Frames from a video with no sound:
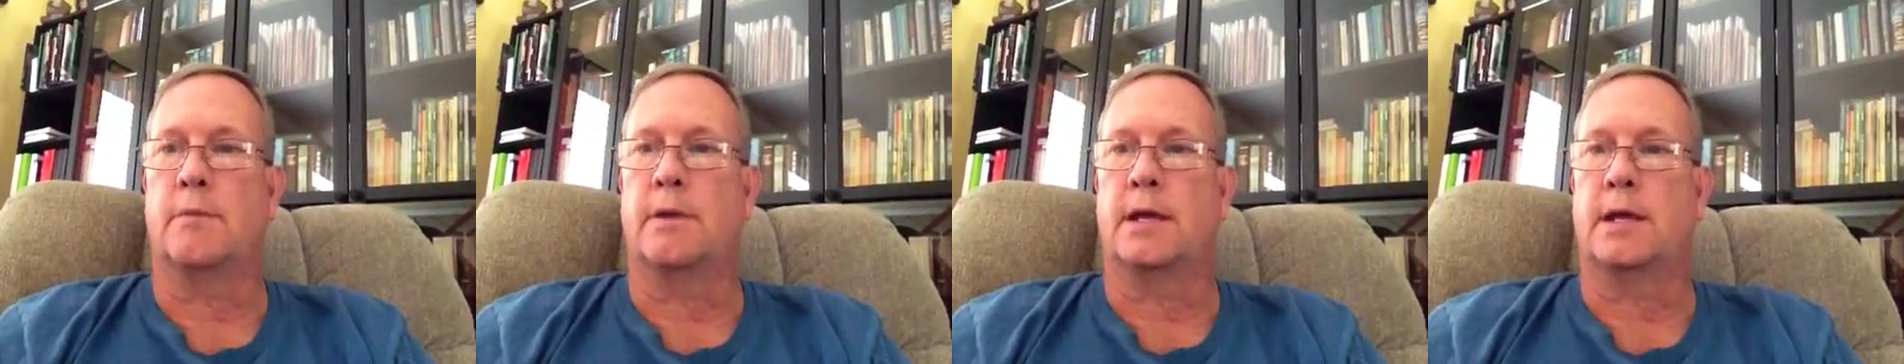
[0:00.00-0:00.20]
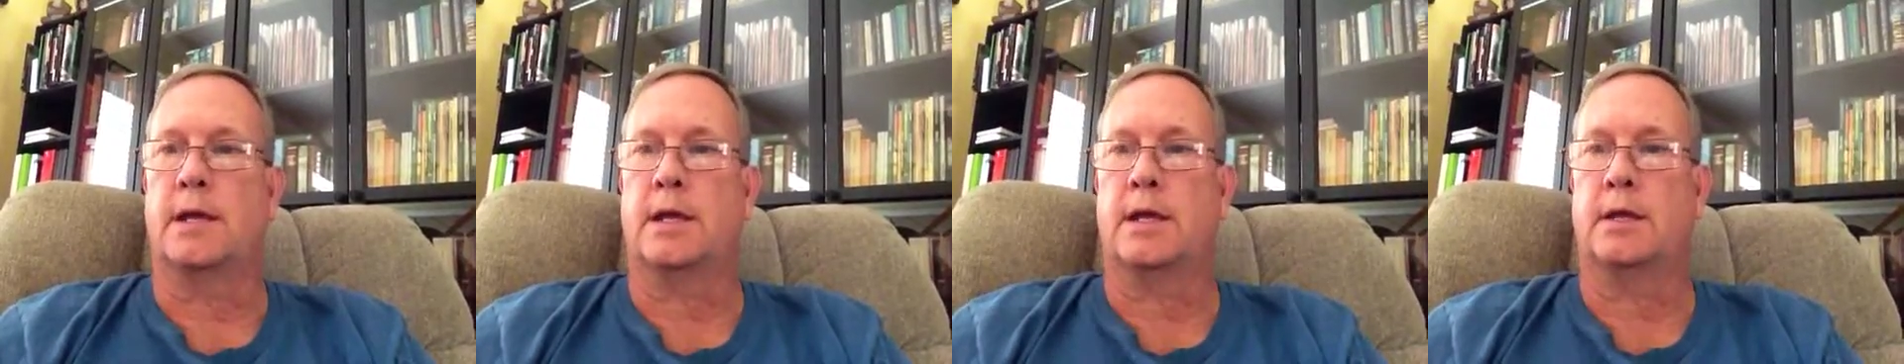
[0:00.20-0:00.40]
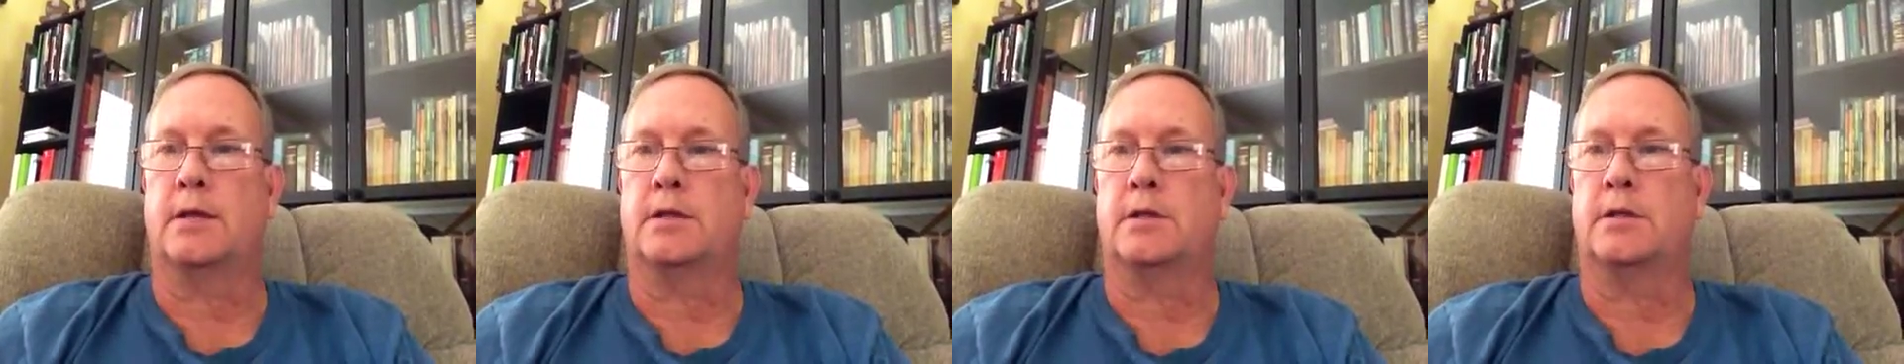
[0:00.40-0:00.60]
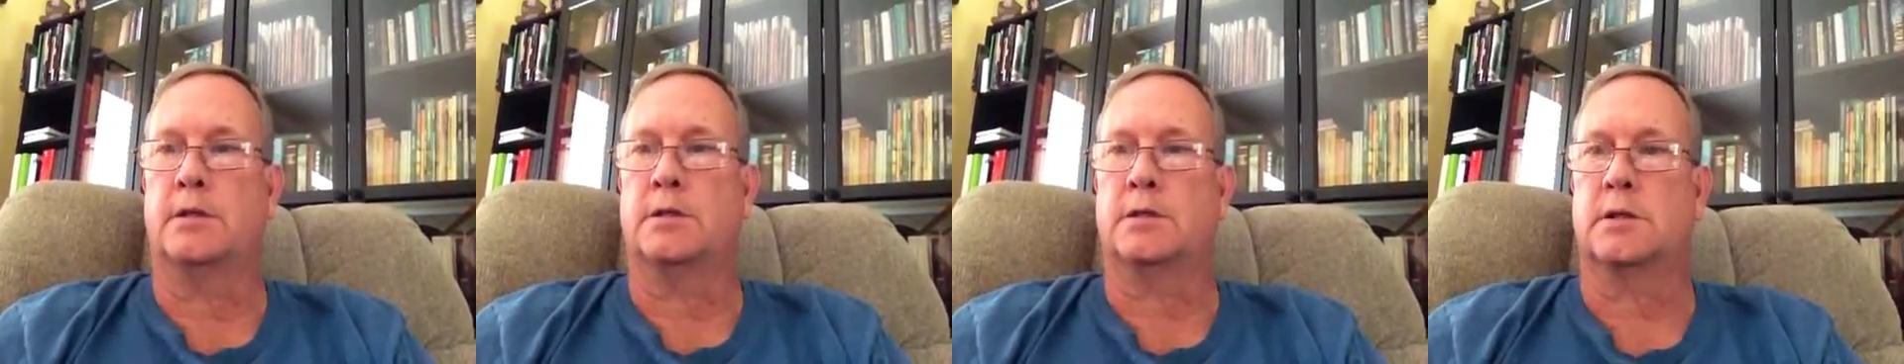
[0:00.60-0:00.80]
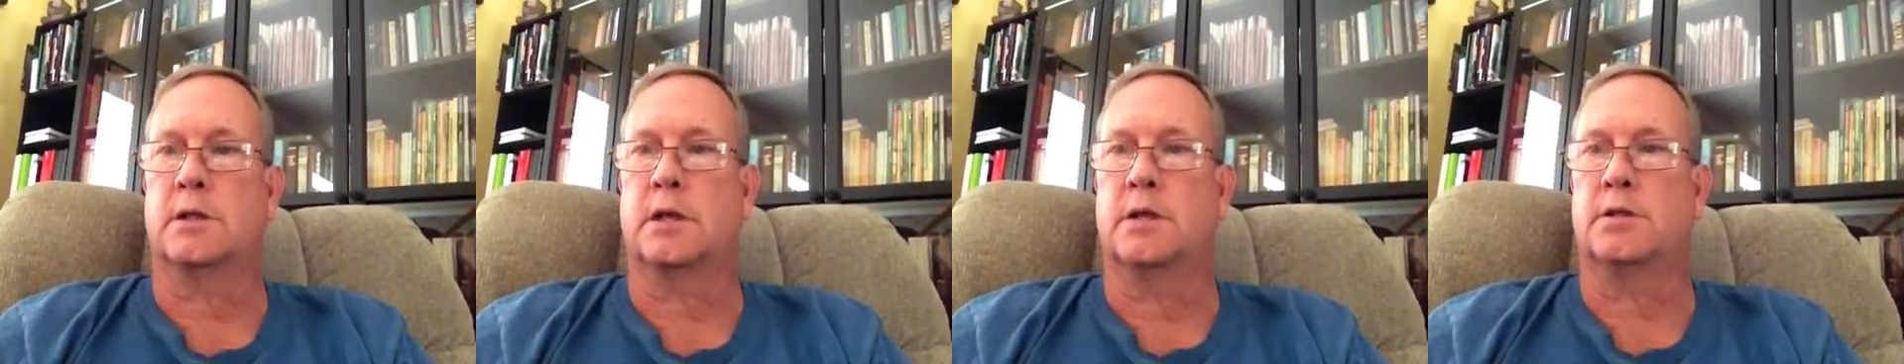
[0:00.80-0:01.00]
making in the
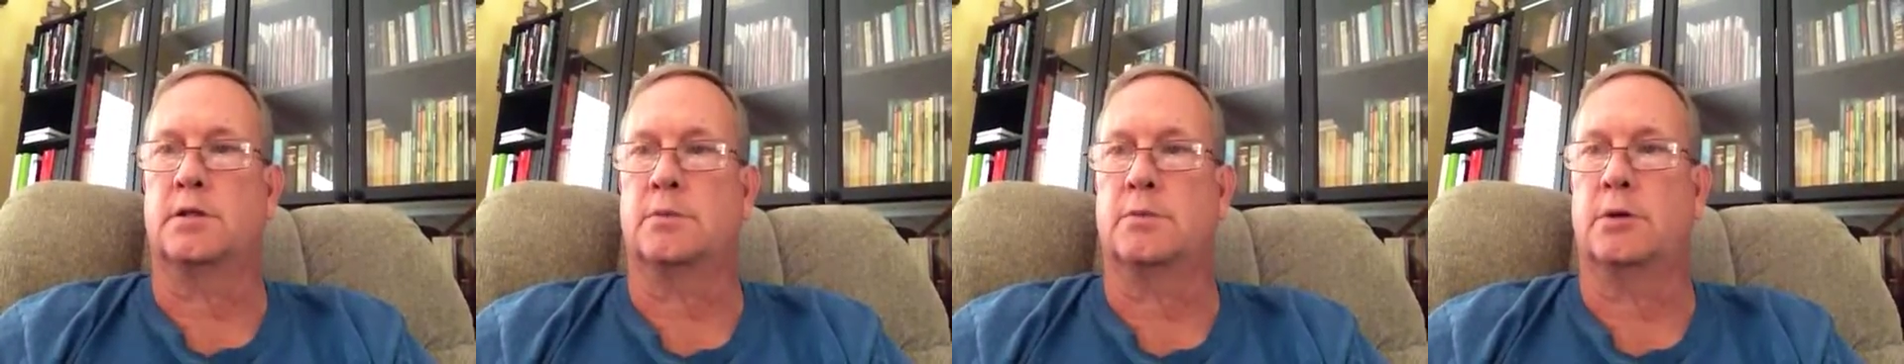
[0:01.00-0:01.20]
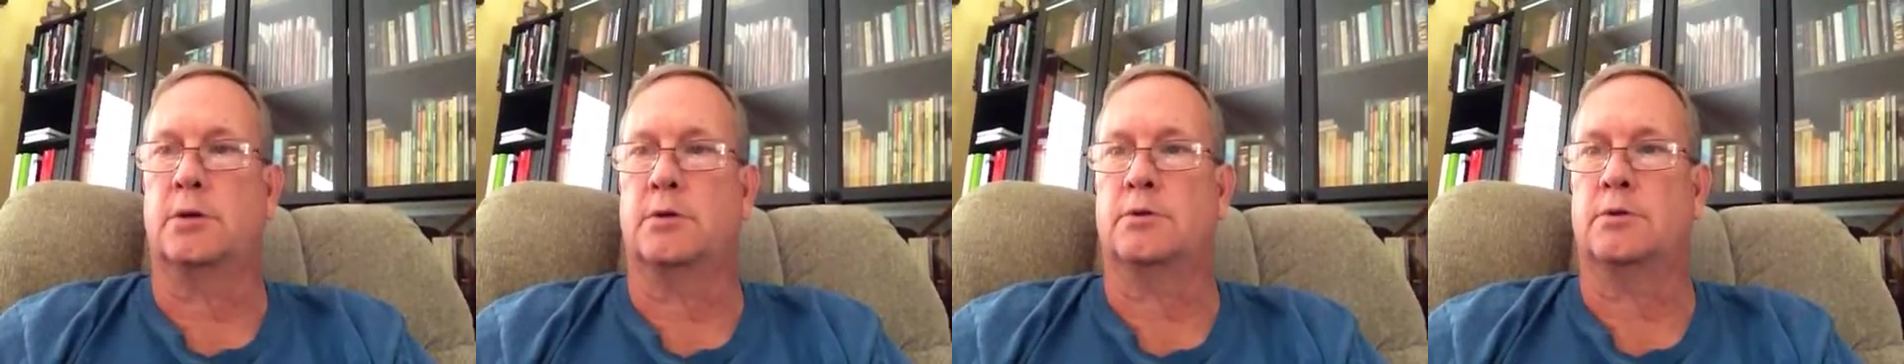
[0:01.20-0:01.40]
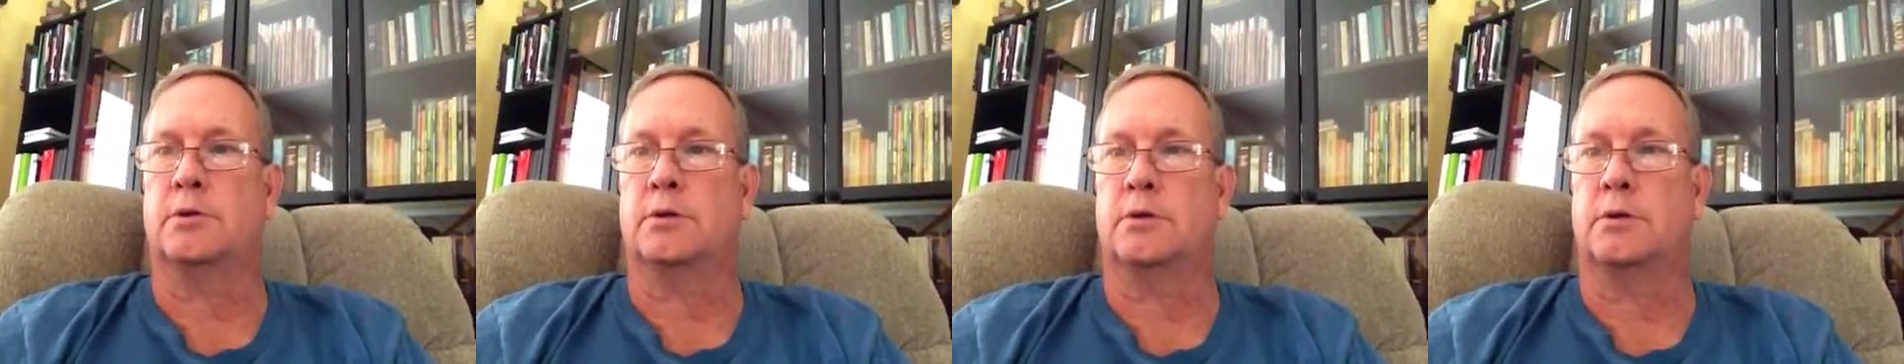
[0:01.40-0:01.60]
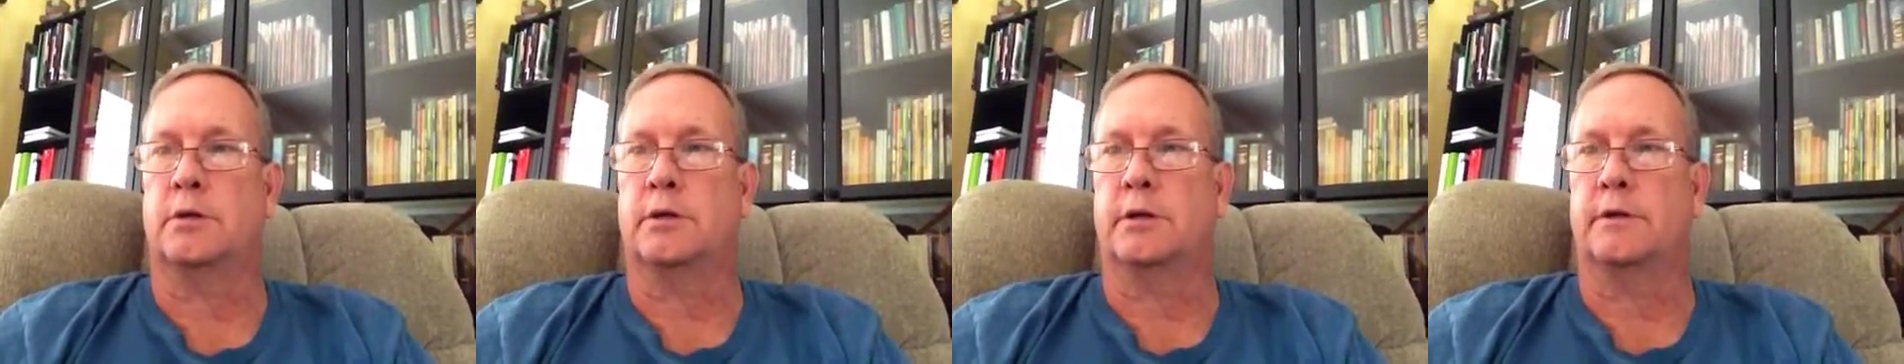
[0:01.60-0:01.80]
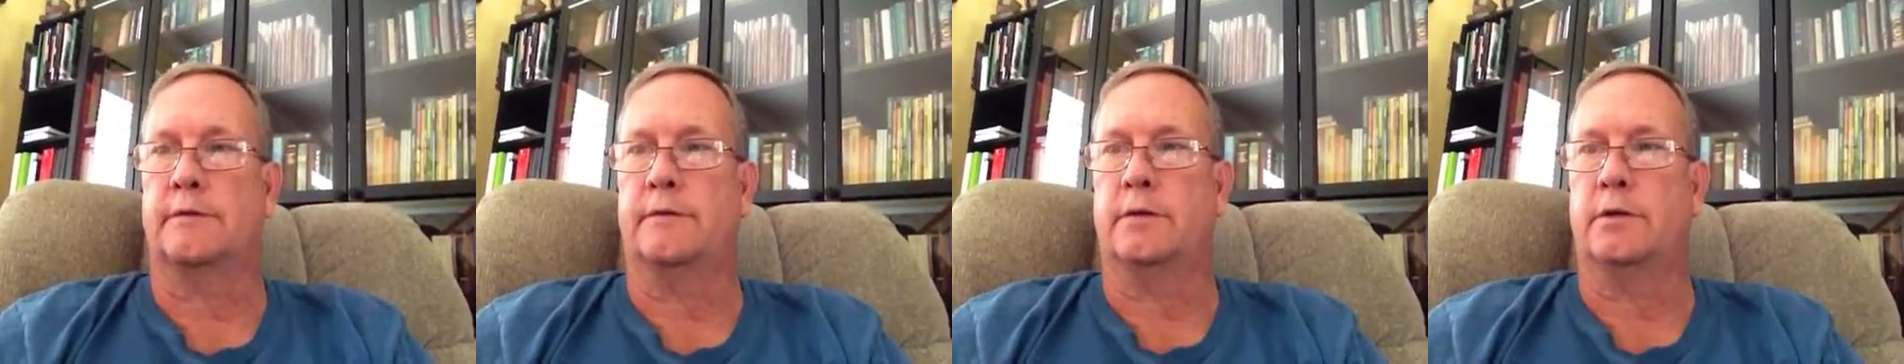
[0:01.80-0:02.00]
discussion posts are
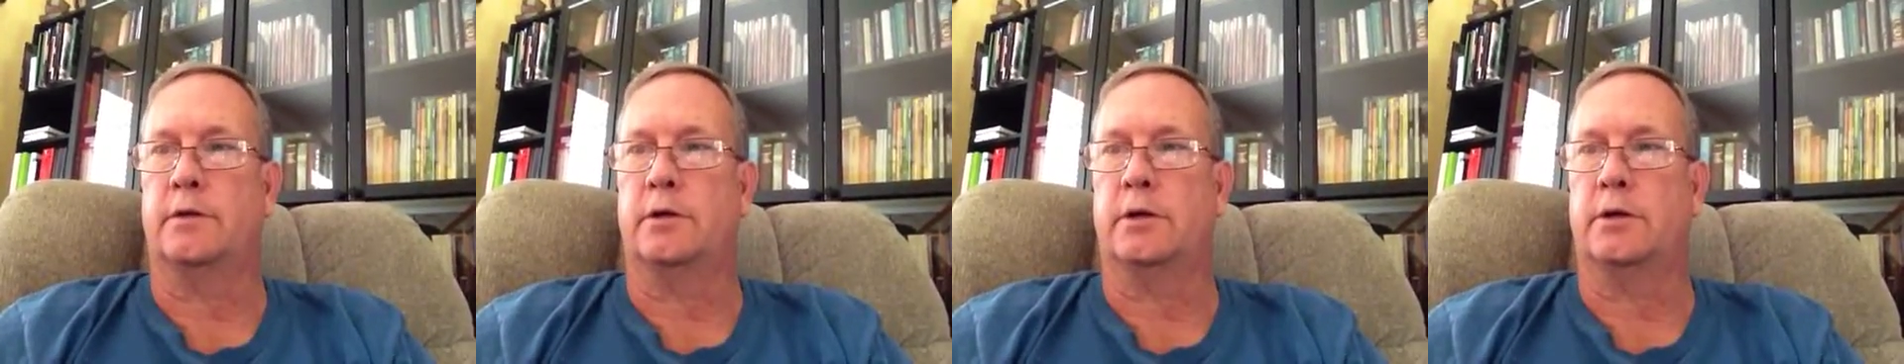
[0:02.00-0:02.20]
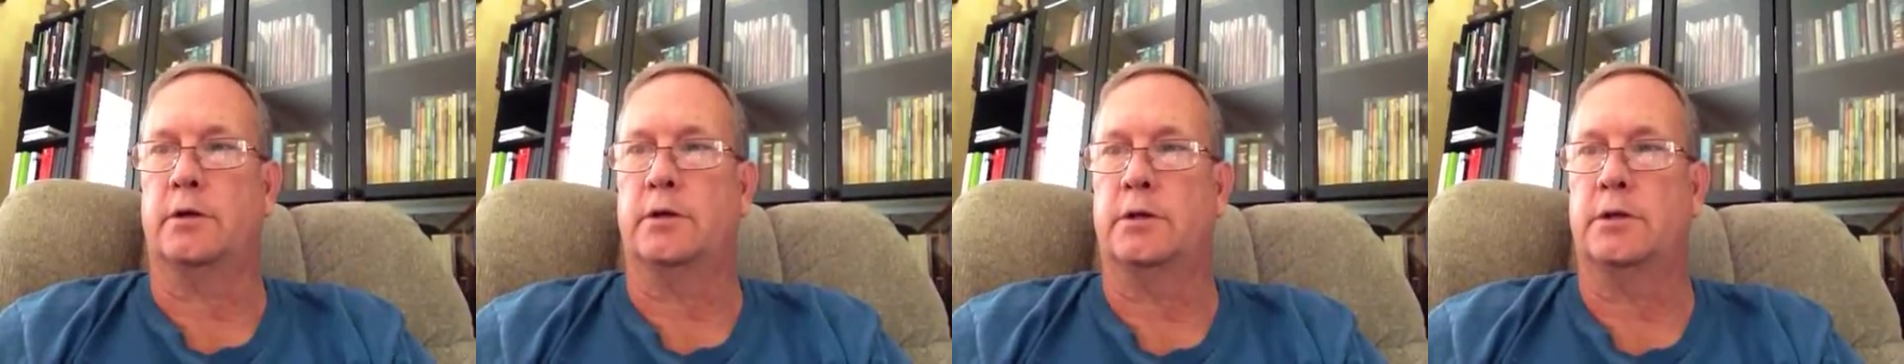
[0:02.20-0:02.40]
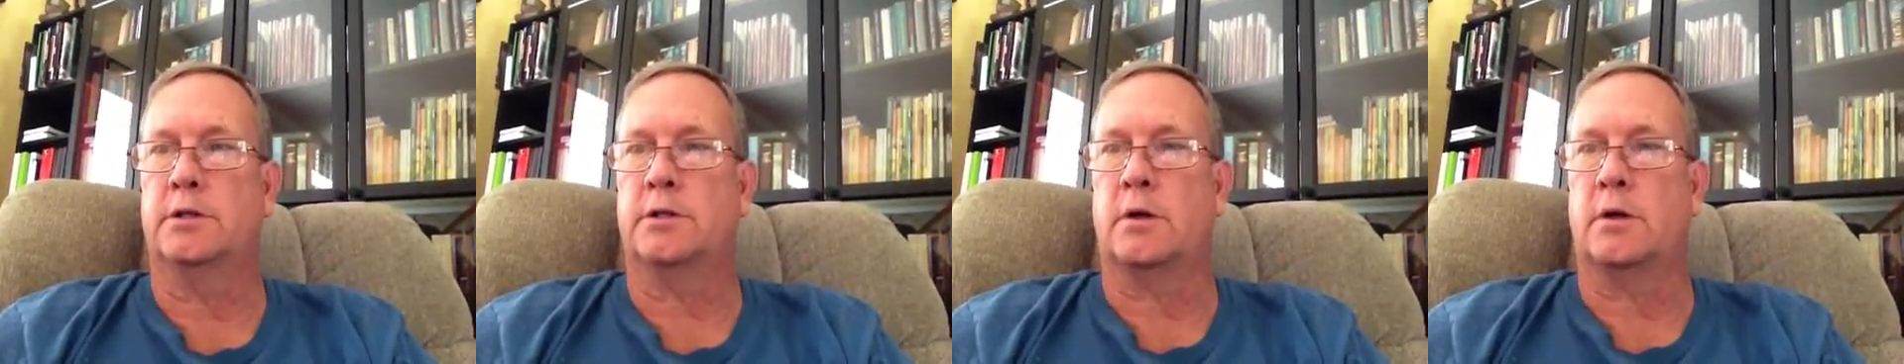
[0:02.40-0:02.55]
looking very good,